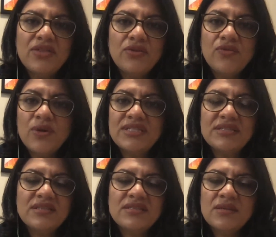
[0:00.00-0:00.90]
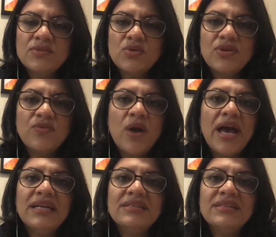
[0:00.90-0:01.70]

their voices in some sort of way.